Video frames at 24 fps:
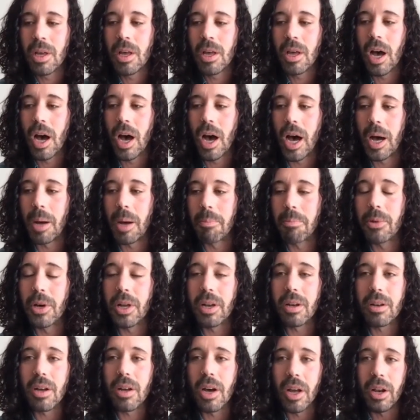But
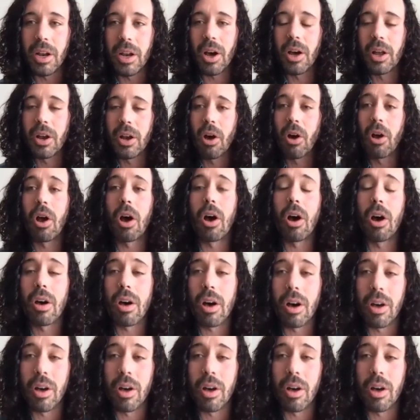on our